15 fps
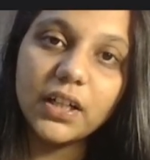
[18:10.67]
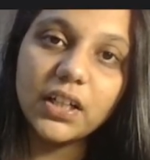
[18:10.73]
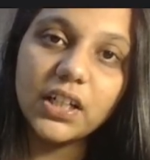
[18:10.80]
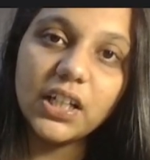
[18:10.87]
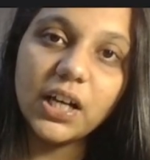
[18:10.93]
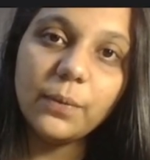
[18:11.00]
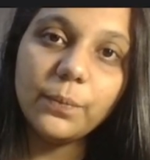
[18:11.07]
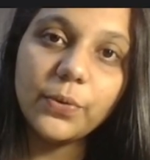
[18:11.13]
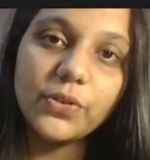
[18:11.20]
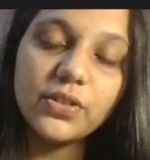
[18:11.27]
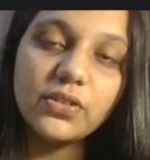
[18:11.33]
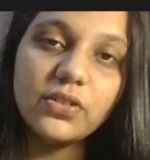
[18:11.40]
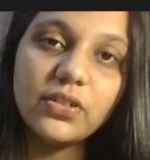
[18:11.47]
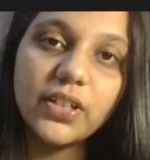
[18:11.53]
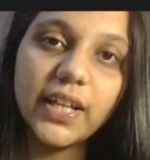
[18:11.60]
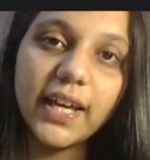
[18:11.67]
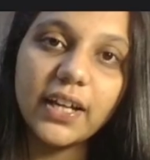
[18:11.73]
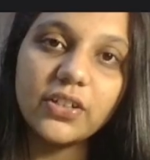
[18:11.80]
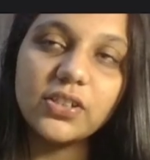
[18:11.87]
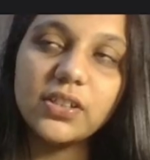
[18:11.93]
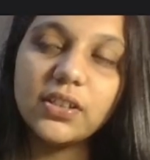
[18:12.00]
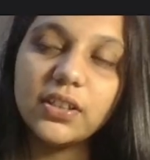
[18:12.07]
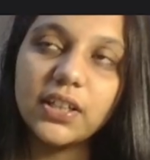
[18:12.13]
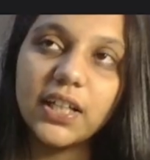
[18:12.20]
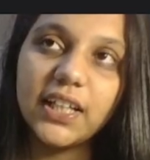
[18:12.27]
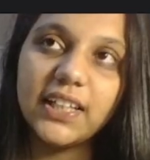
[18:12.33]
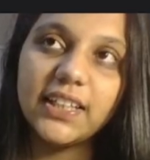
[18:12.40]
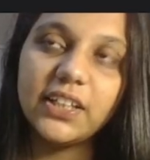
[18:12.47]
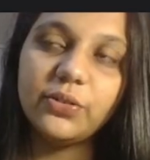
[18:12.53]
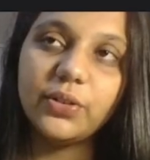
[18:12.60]
Decomposition reaction,
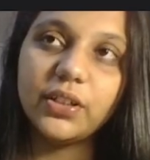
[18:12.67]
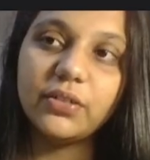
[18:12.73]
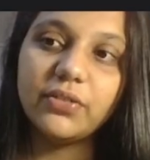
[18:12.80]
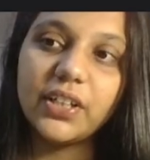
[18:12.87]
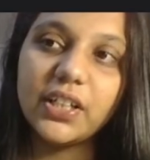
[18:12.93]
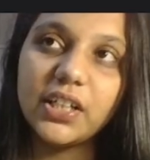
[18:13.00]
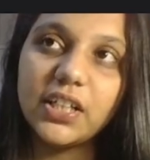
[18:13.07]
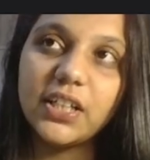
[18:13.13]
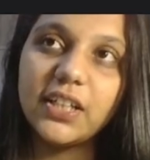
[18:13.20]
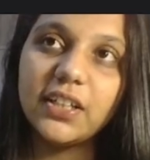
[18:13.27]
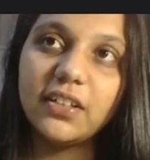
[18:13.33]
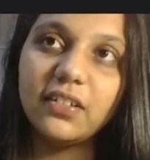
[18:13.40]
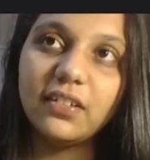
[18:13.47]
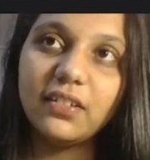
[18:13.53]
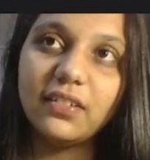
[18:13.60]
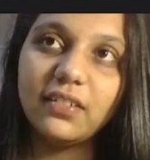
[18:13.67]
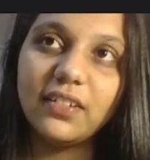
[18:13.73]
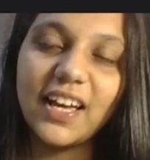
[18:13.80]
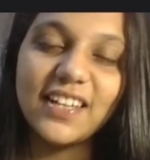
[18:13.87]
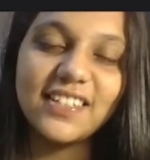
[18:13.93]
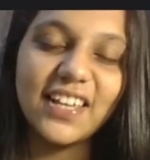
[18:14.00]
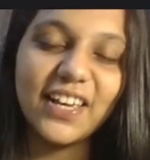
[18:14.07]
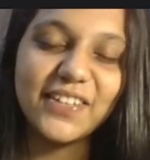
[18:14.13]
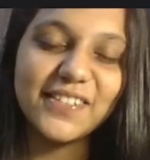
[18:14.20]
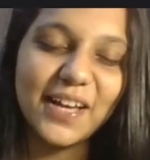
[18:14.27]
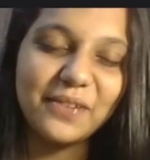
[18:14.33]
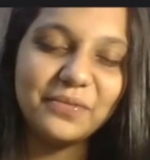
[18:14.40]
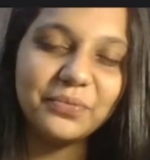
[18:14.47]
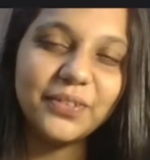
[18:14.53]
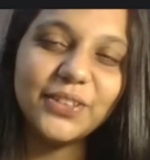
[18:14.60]
I'll give a very nice
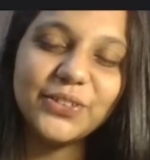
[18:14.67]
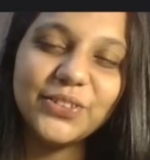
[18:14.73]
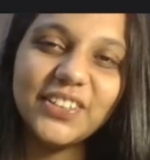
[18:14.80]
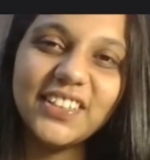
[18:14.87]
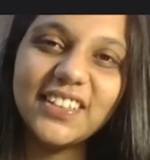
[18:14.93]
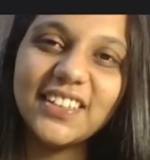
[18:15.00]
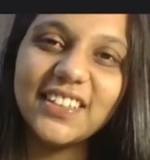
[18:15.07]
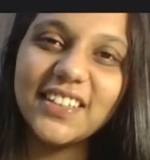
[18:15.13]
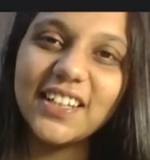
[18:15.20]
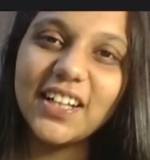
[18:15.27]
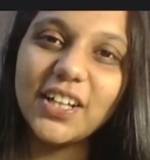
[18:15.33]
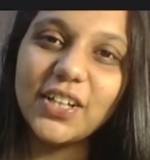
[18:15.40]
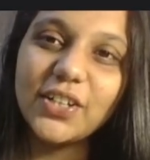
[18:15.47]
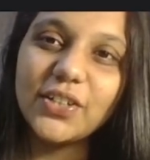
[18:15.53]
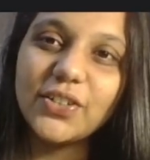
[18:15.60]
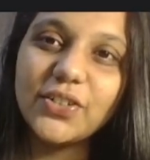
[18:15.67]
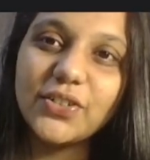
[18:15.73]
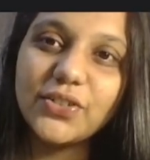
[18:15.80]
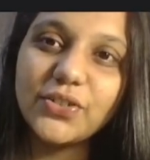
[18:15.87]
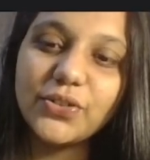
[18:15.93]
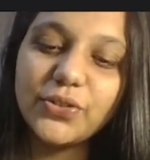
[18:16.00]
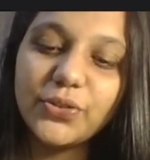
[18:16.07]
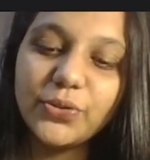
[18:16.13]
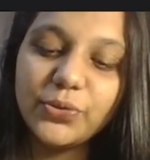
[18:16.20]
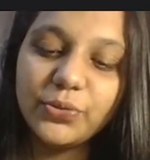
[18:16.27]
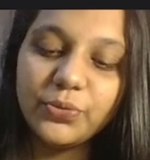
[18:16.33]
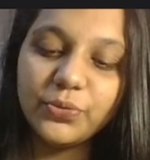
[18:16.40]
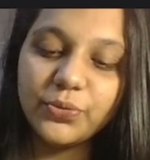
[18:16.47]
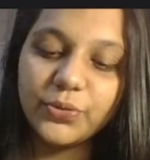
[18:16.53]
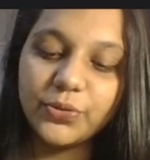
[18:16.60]
example to it. So
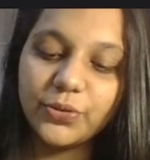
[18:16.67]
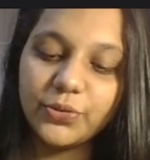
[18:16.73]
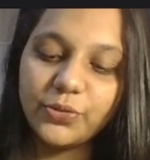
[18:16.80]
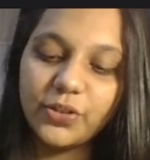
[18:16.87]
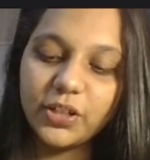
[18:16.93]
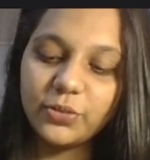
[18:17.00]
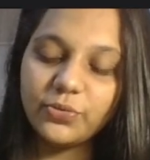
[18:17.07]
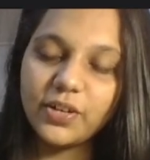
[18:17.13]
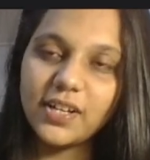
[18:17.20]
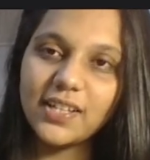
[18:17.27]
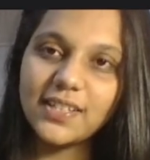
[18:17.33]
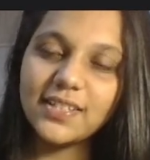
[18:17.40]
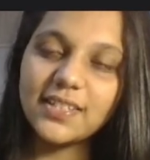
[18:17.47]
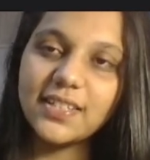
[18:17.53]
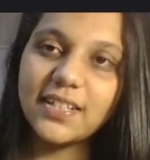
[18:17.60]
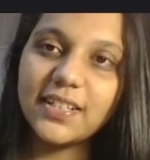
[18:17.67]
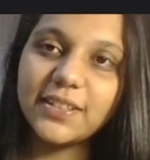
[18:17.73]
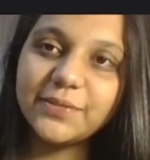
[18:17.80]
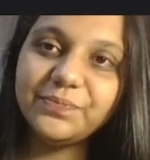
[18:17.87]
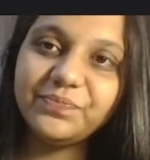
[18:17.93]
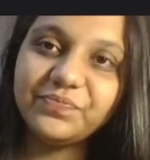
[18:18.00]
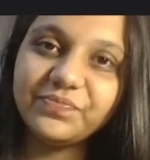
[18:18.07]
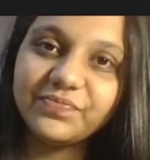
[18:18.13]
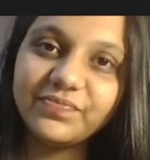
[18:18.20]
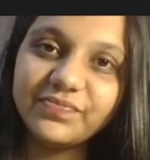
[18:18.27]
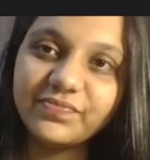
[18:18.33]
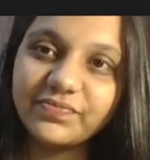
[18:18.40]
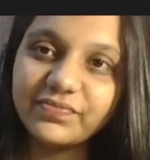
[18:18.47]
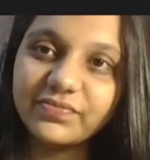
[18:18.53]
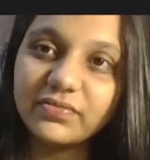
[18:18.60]
what was
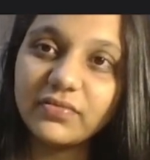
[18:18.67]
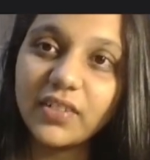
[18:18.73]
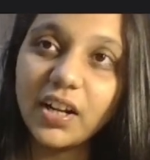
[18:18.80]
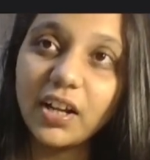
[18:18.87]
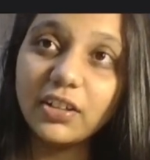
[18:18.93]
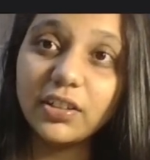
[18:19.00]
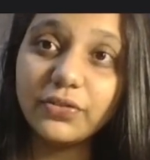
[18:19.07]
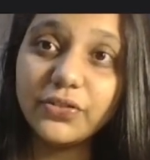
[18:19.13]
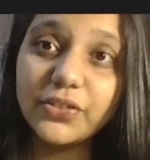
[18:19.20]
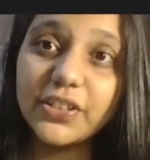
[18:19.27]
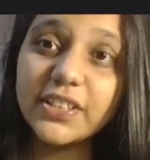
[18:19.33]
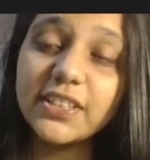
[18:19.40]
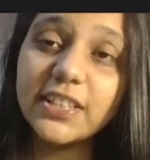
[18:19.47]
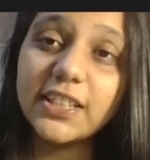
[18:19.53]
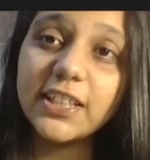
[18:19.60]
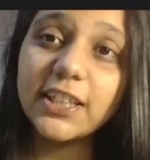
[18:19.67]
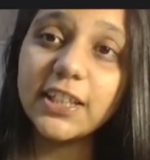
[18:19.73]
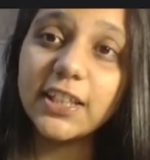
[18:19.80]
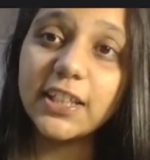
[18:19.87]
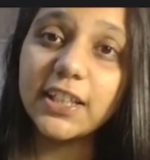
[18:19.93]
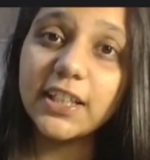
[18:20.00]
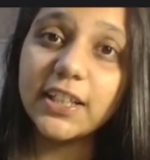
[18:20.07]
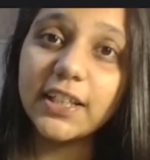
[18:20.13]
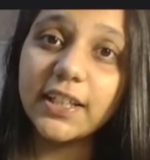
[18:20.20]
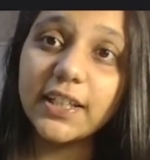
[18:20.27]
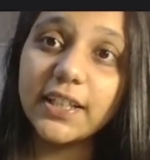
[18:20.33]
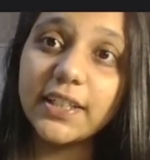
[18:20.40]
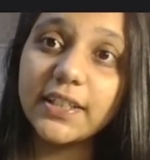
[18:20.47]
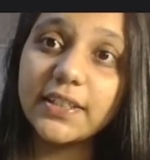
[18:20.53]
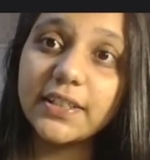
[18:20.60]
the first thing
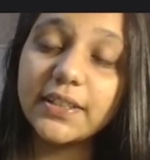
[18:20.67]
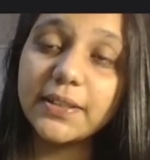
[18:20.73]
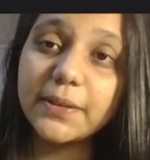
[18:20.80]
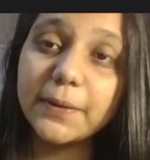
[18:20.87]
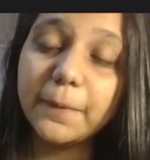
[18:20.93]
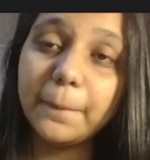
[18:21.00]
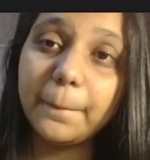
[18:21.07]
is,